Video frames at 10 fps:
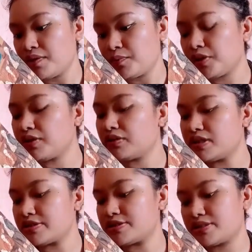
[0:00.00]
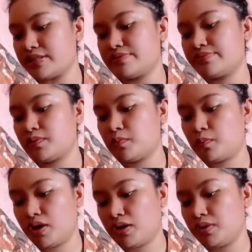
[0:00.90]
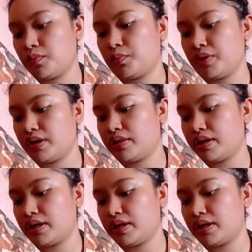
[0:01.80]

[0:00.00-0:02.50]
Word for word: worldly success for one with